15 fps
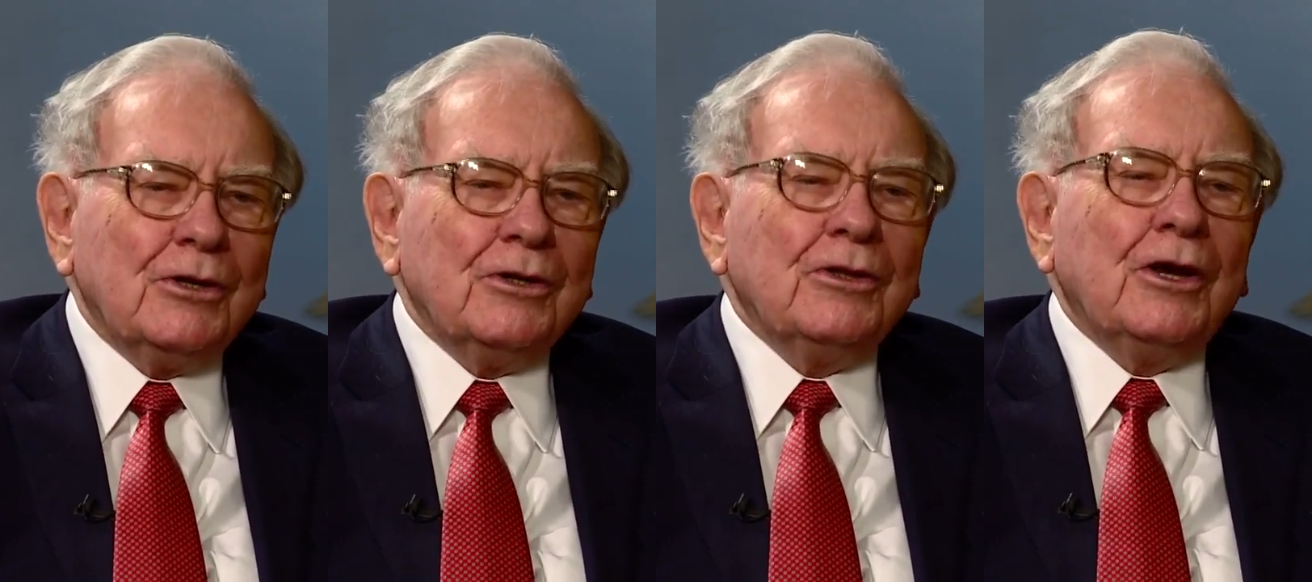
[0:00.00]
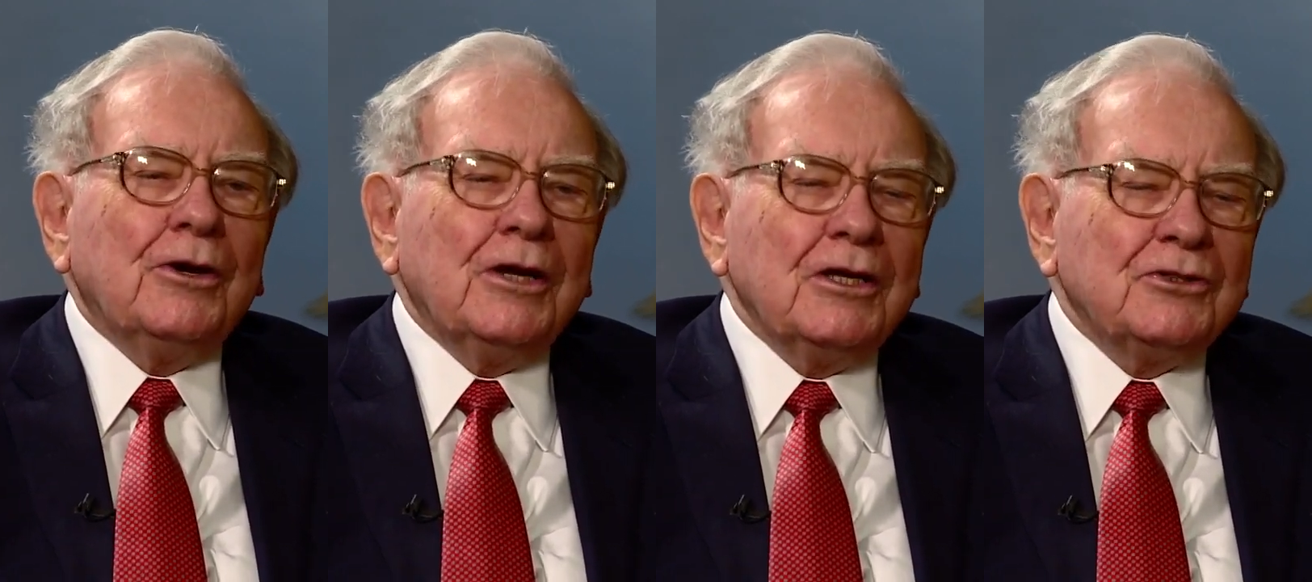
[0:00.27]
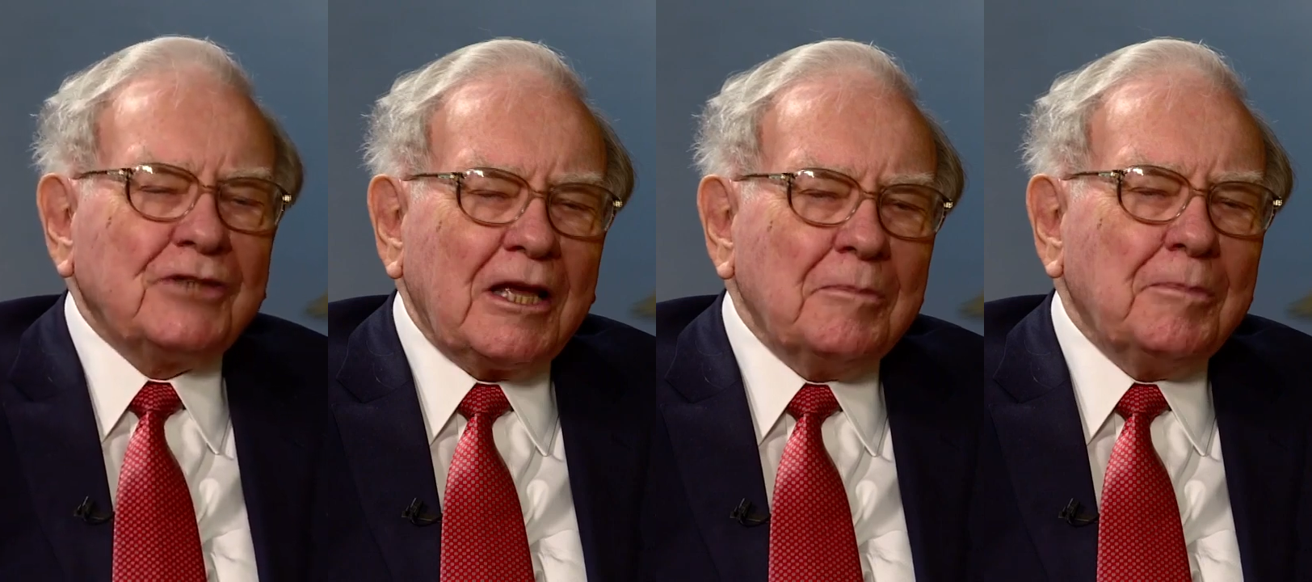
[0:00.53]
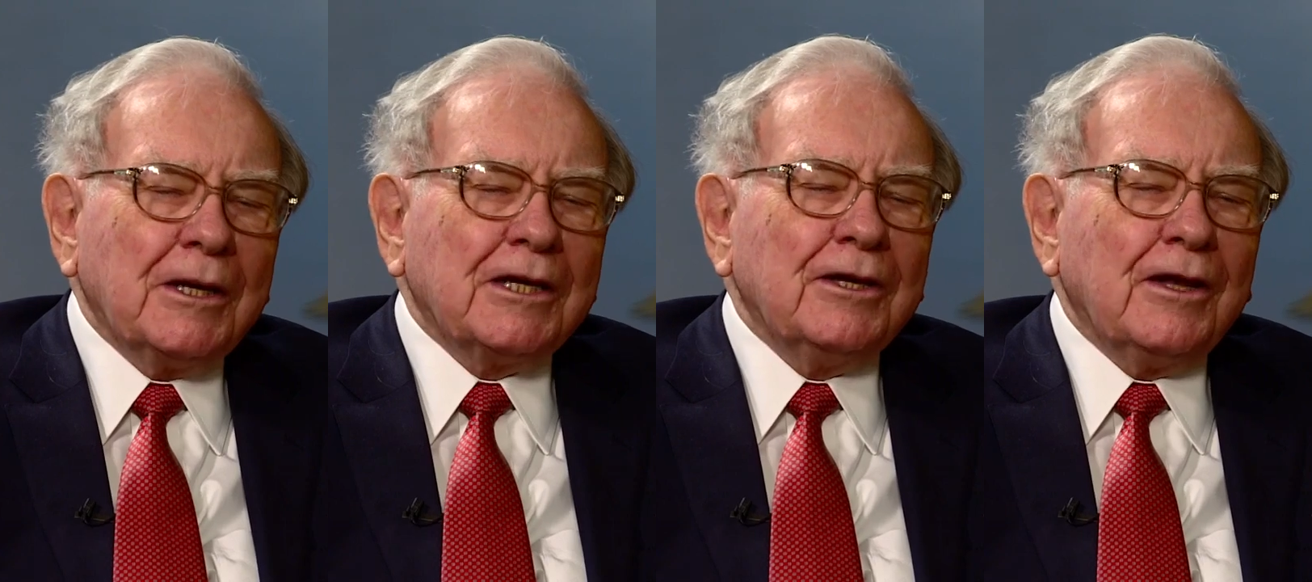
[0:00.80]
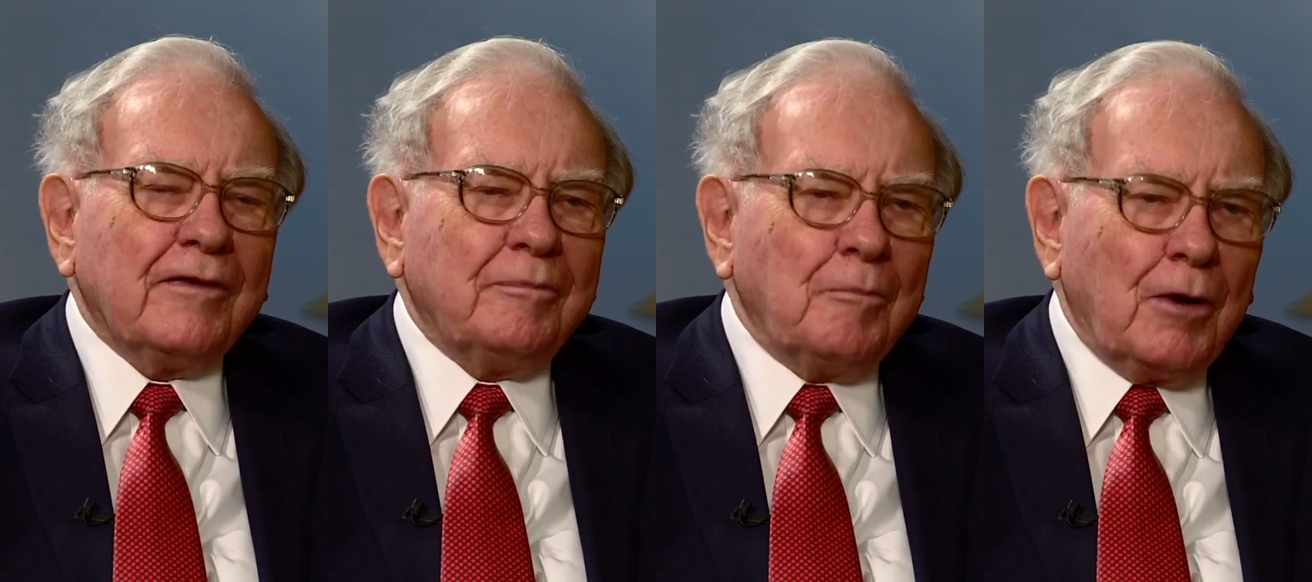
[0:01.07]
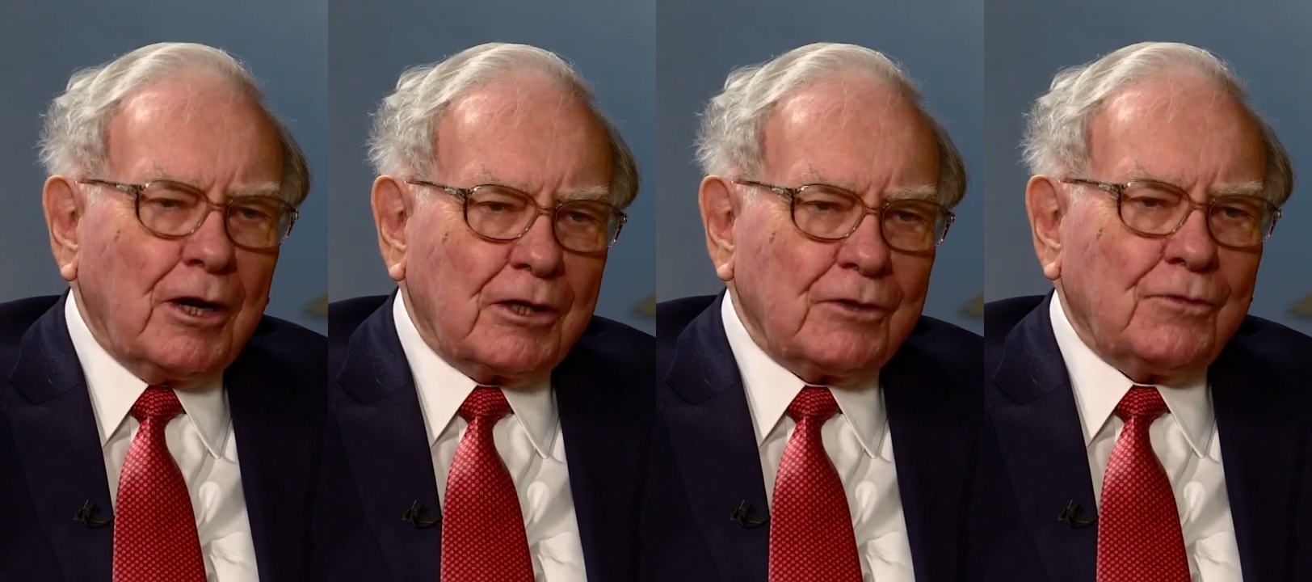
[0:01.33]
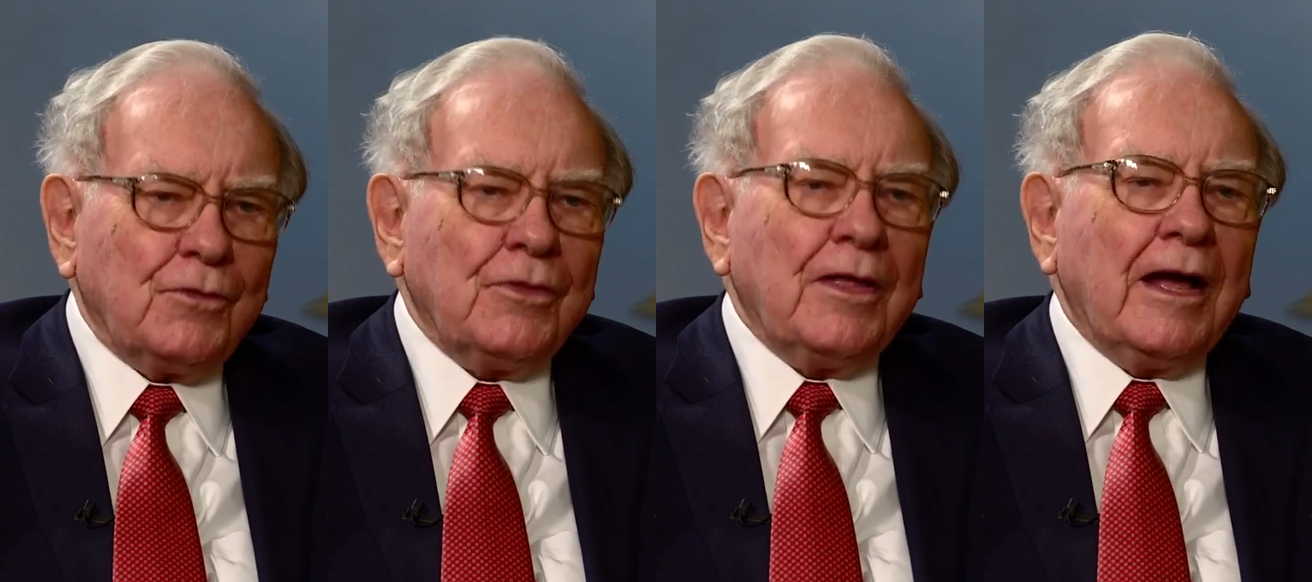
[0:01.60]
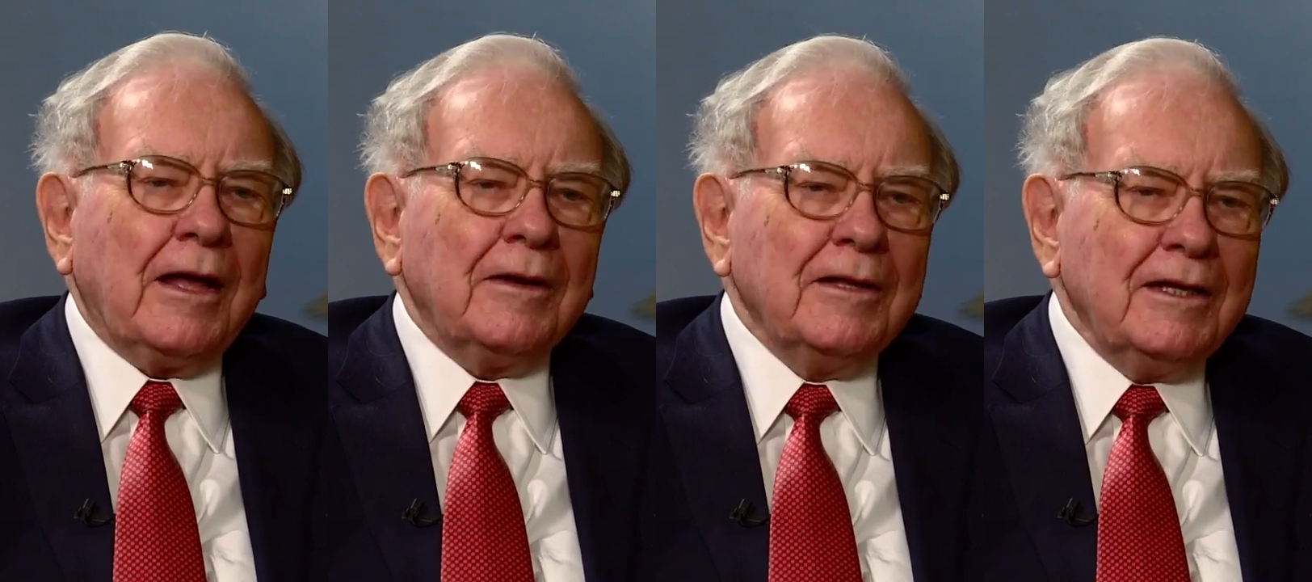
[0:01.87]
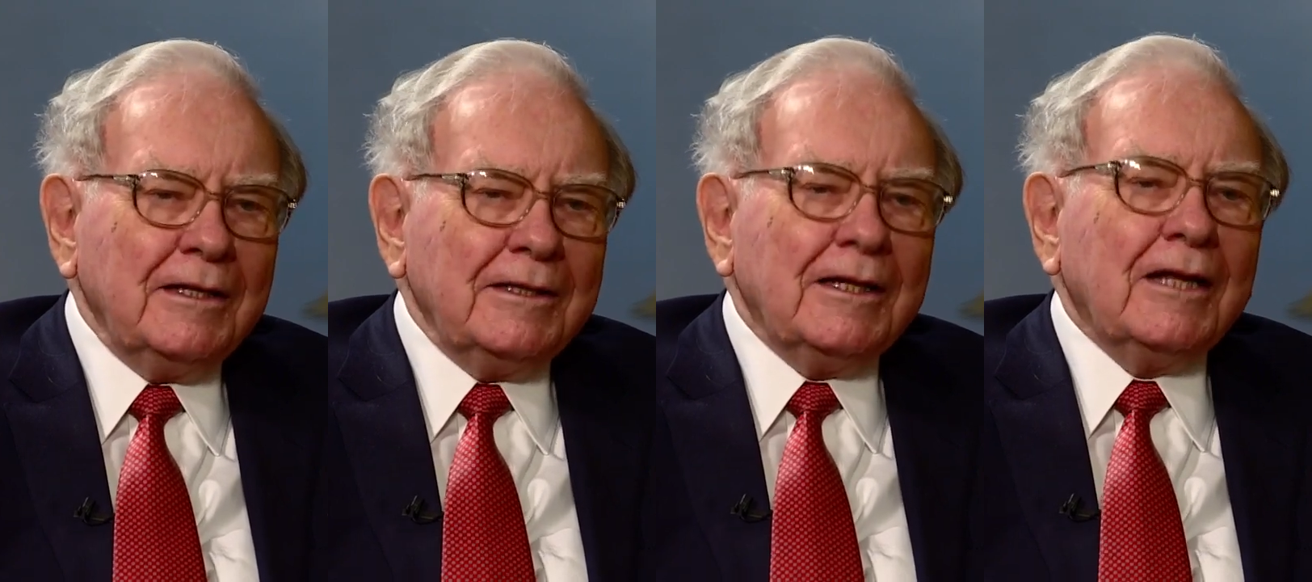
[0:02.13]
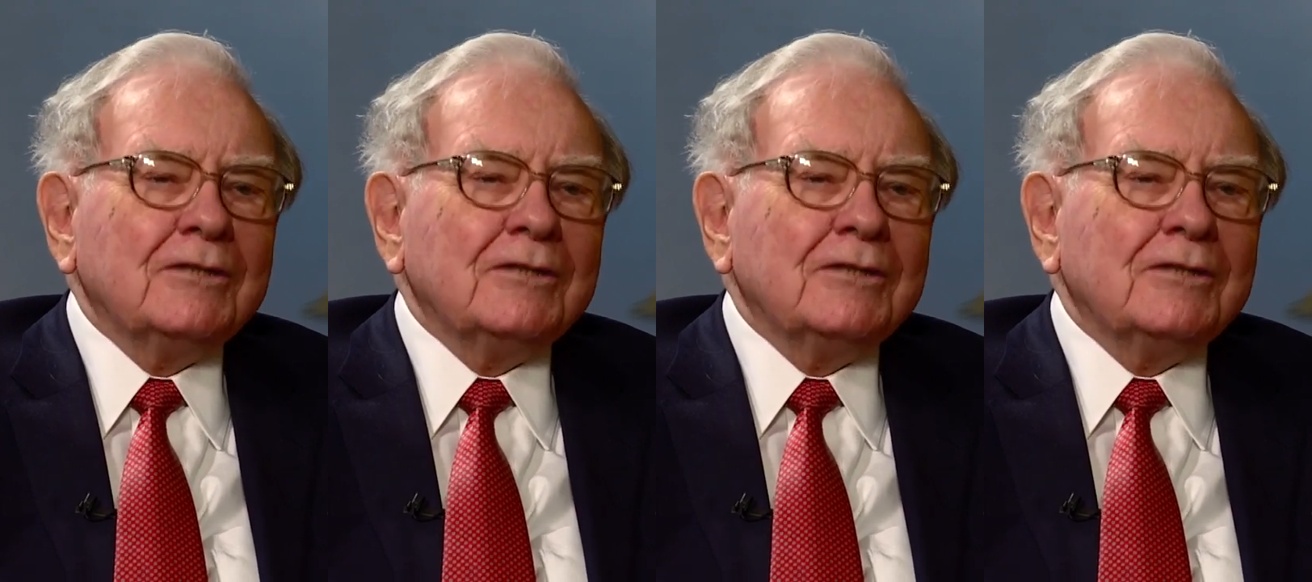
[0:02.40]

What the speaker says: there is a big enough market for that.